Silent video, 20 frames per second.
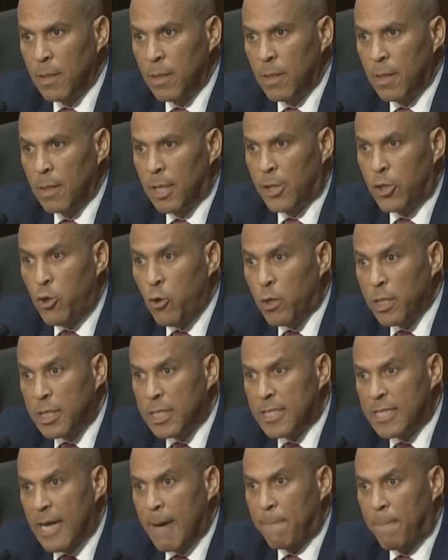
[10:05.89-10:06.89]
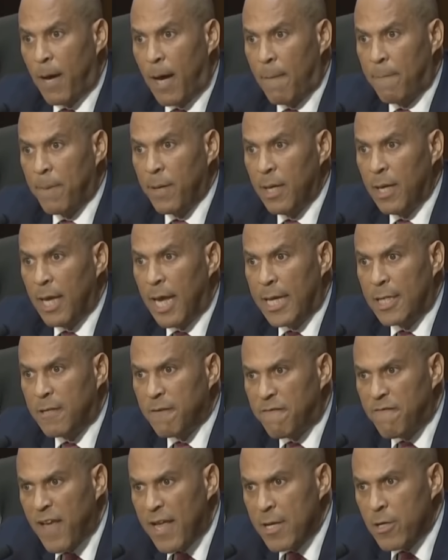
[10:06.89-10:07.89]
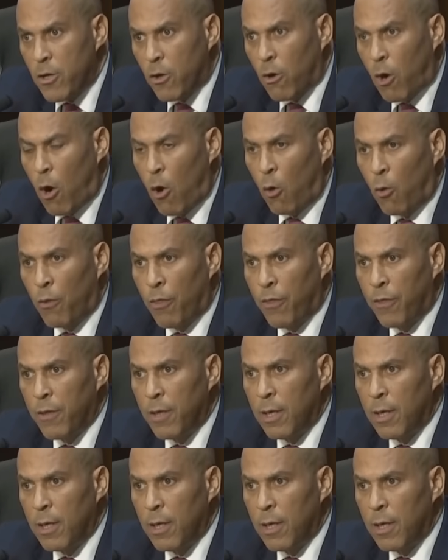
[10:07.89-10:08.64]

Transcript: that you can step up and defend your oath,